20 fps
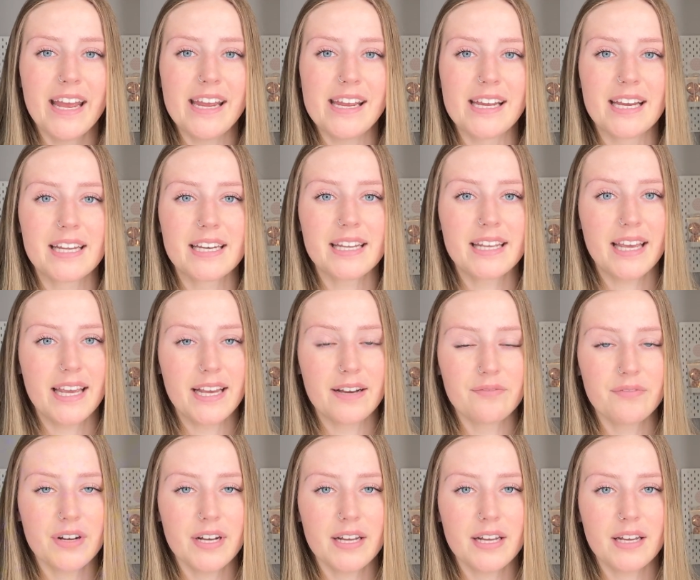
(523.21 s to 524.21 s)
And
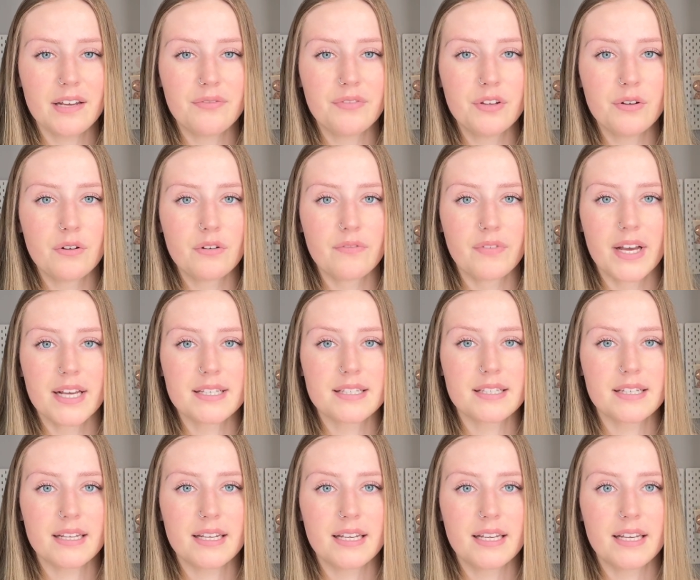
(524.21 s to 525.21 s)
Canva, if you
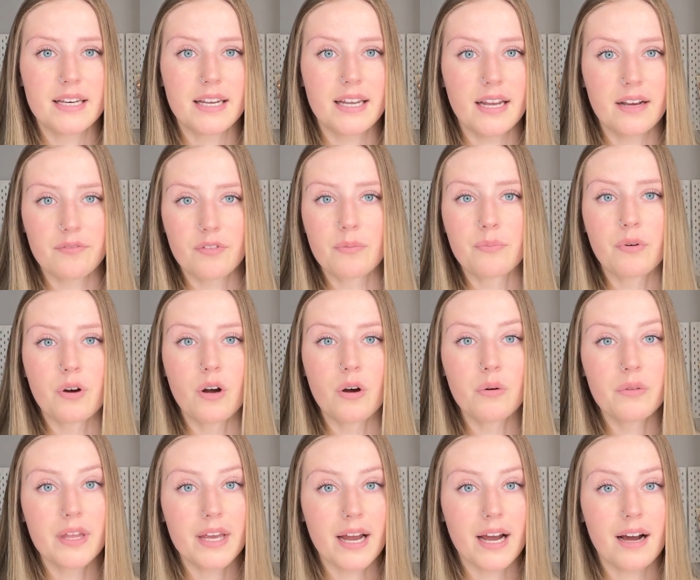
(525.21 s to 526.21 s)
invest in Canva
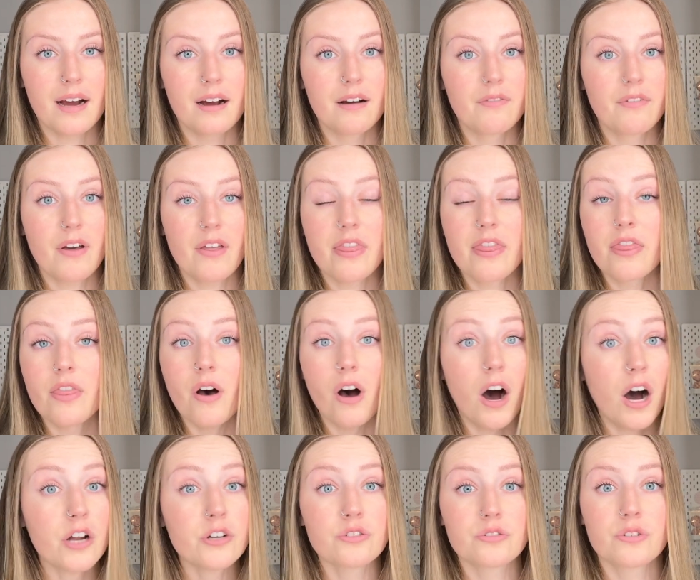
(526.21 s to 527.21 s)
Pro, they have
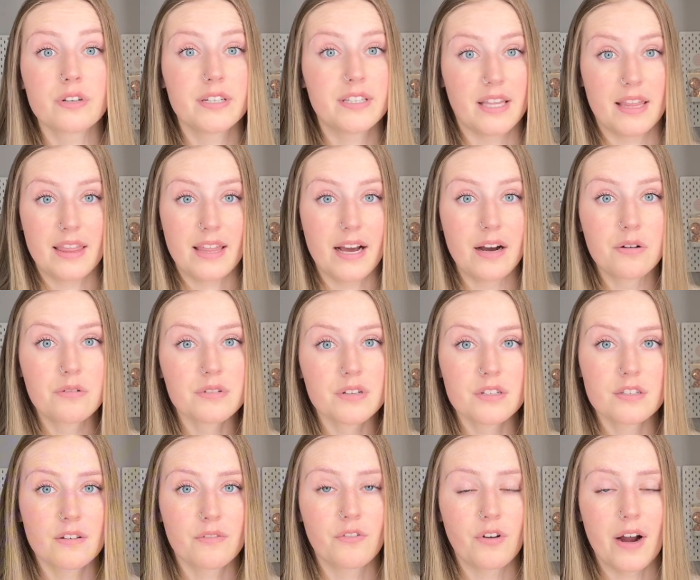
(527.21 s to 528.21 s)
hundreds and
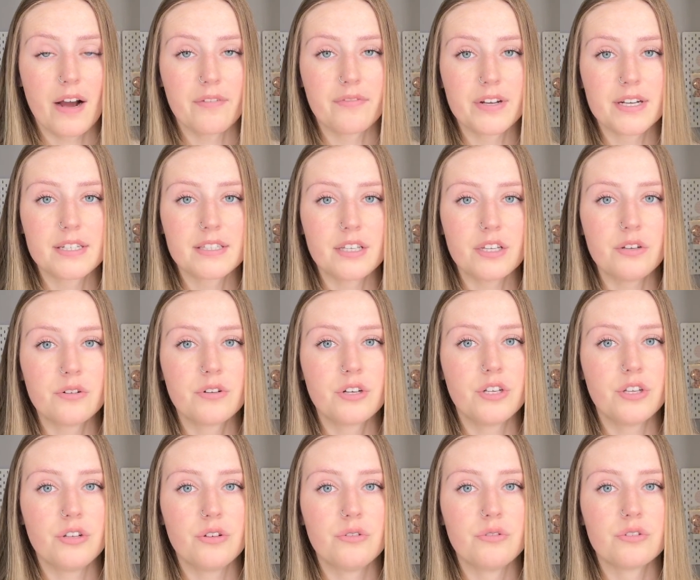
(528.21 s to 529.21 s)
thousands of graphics that you
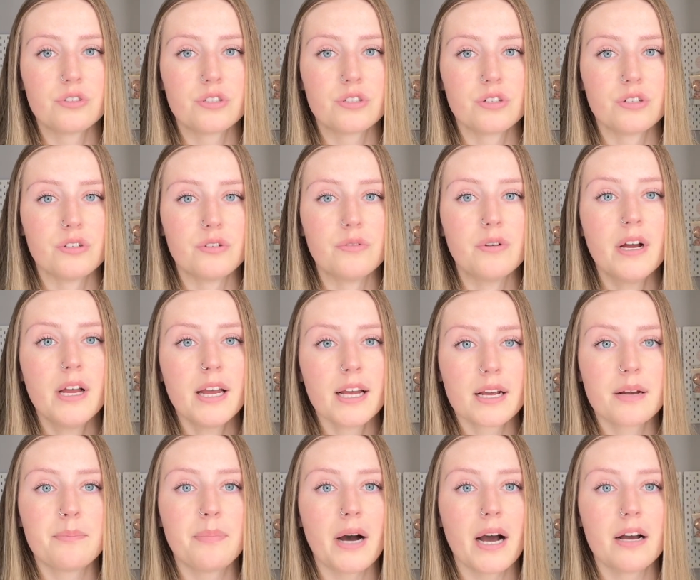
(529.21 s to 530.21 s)
can use to
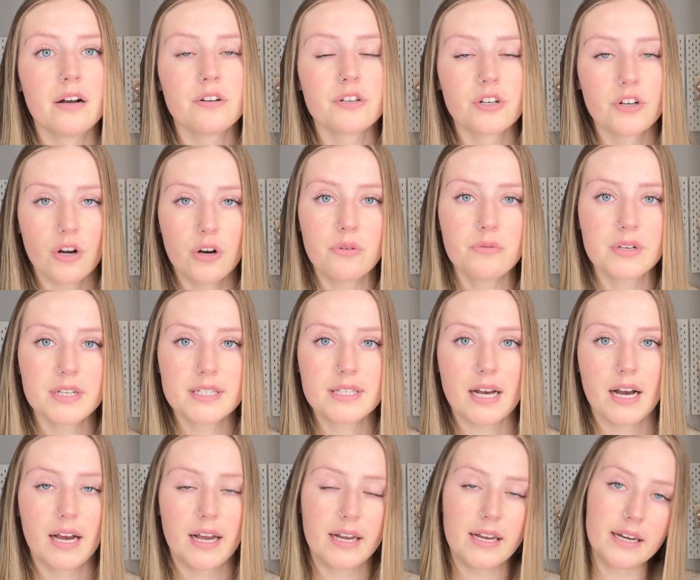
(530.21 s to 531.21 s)
compile your own
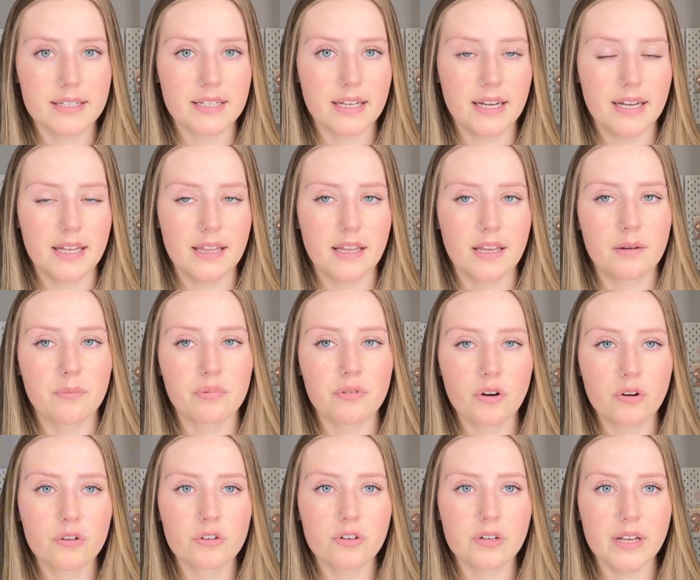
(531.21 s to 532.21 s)
designs. And then
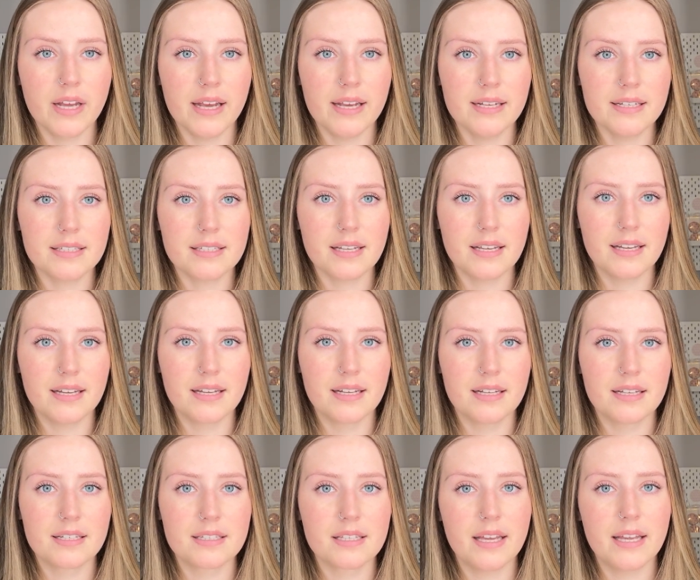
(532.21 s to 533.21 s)
Procreate
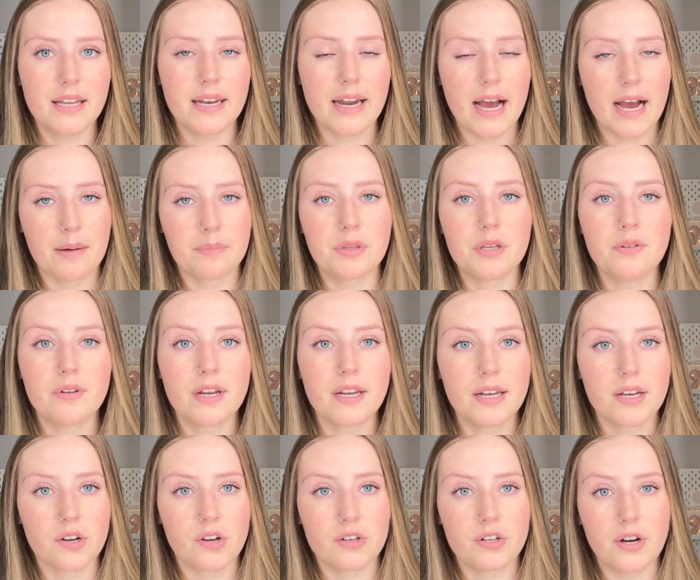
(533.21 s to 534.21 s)
is an app that you can
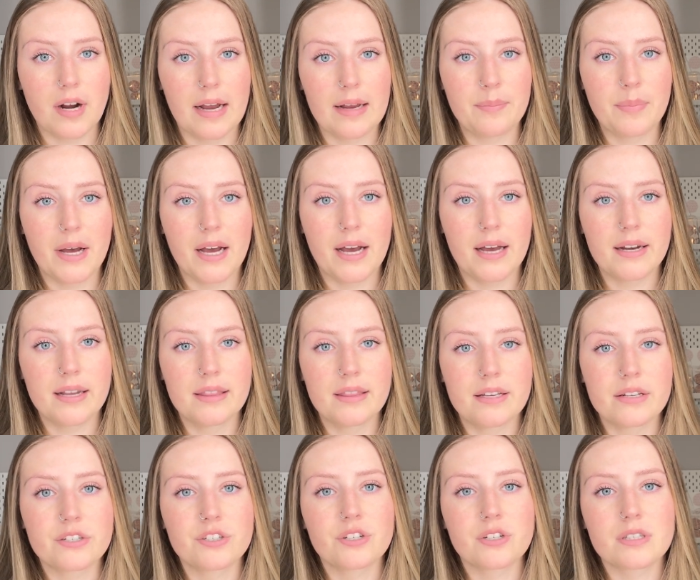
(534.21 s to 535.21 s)
get on your iPad, and
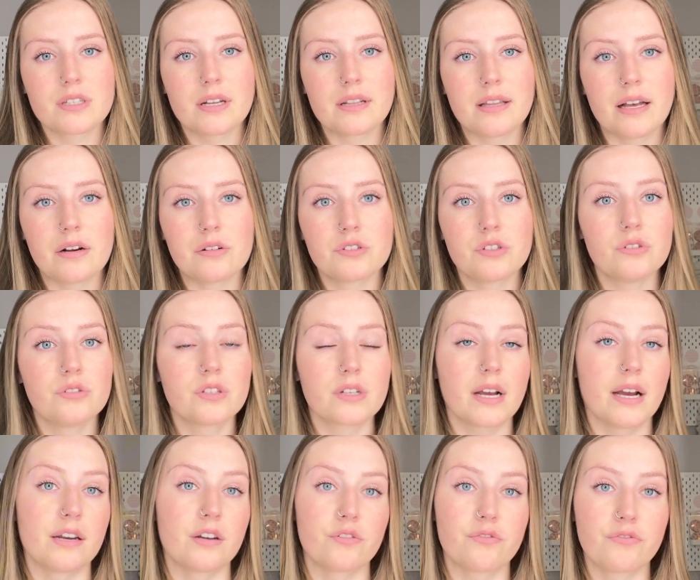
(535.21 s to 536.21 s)
this just allows you to
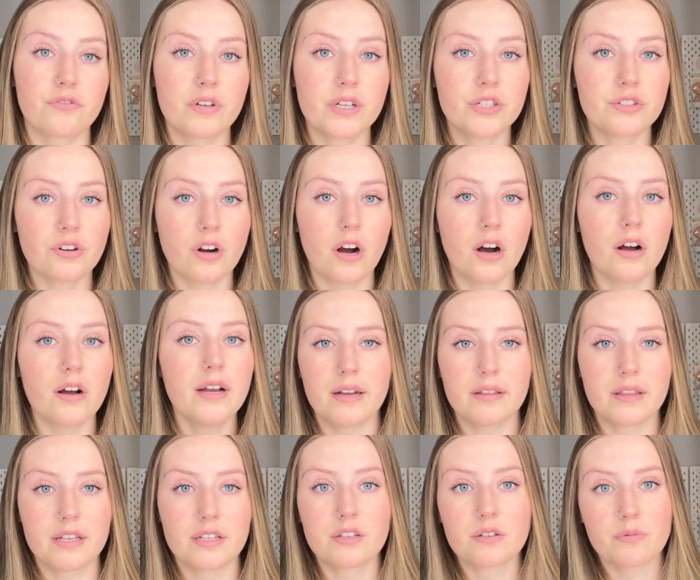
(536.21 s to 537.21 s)
kind of free draw.
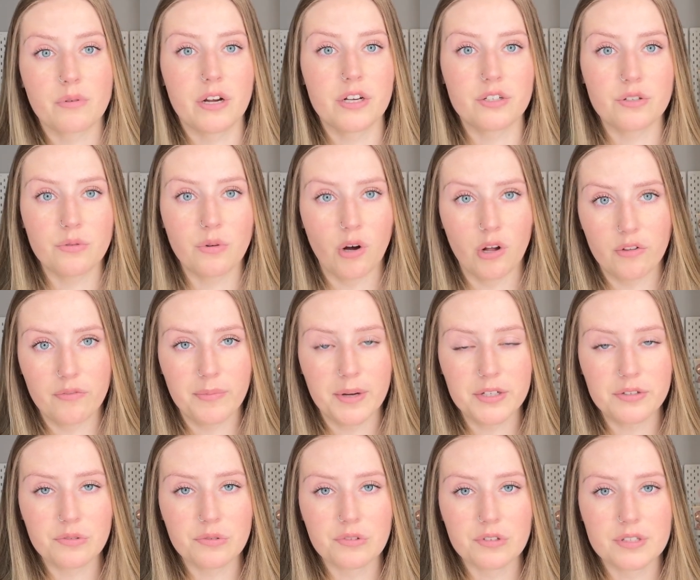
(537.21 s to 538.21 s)
This is where I do all of my
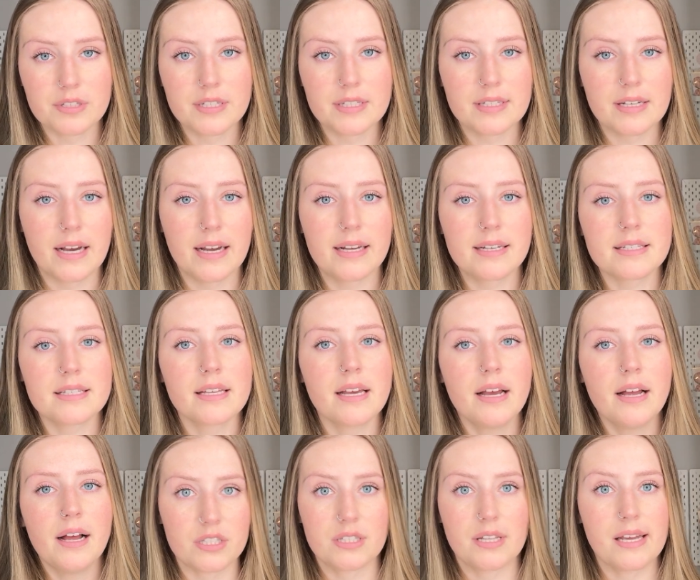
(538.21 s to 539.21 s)
doodles designs.
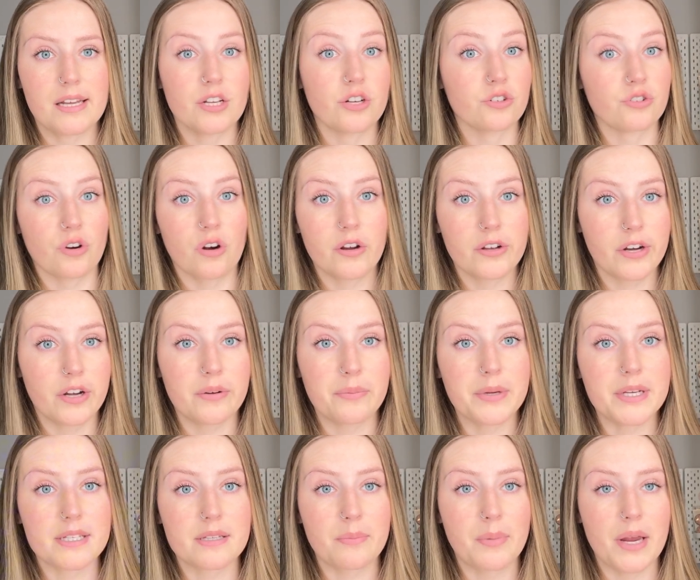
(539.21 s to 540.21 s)
It's like you're drawing on a
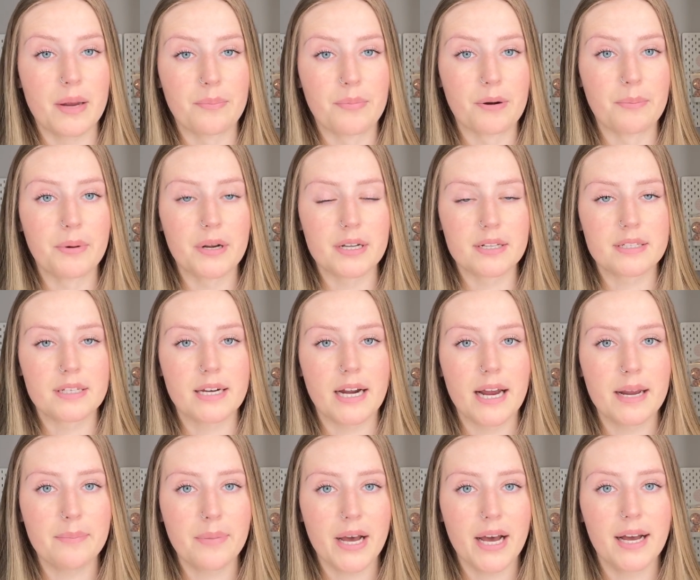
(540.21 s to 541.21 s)
piece of paper, but it's an
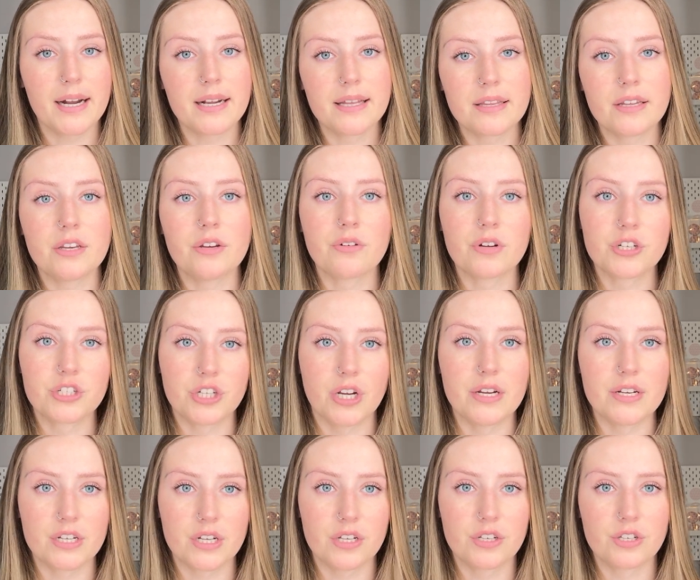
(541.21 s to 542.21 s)
iPad, and then you can
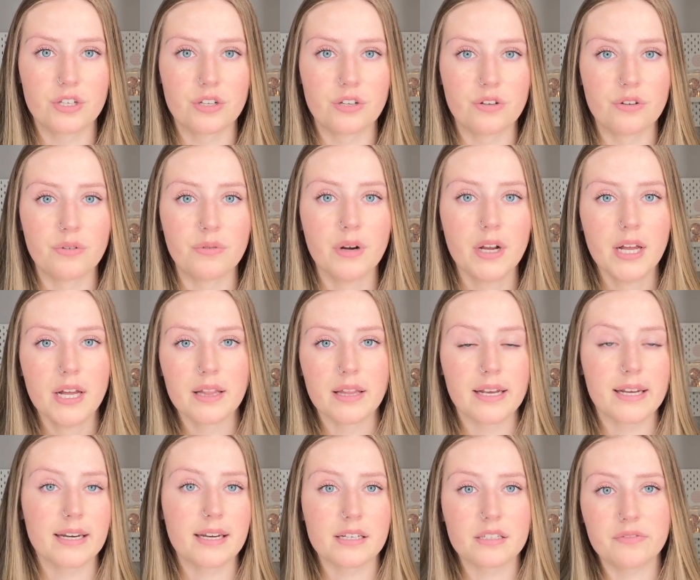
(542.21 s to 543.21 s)
change it into
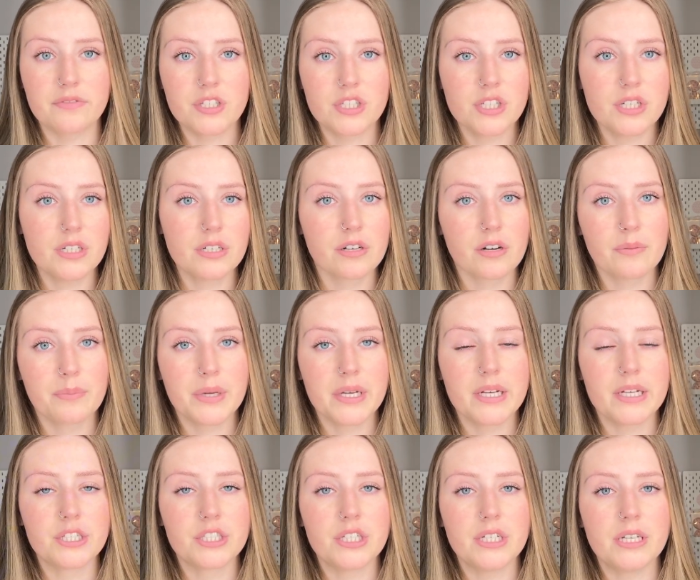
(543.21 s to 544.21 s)
like an SVG or a
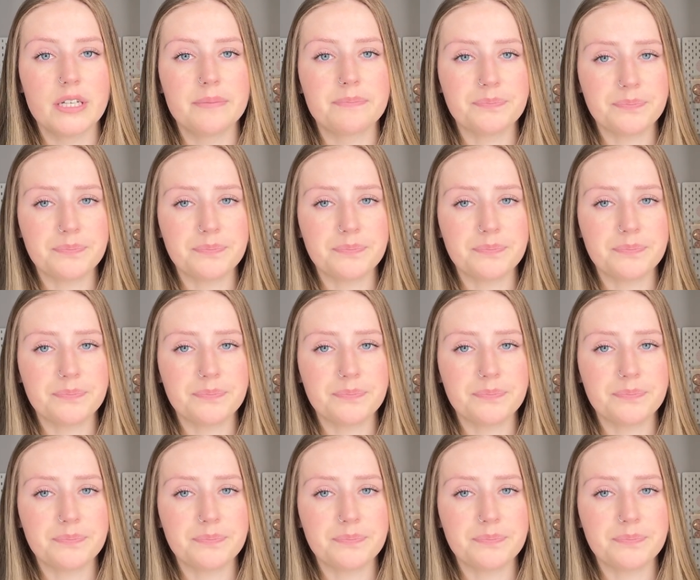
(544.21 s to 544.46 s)
PNG.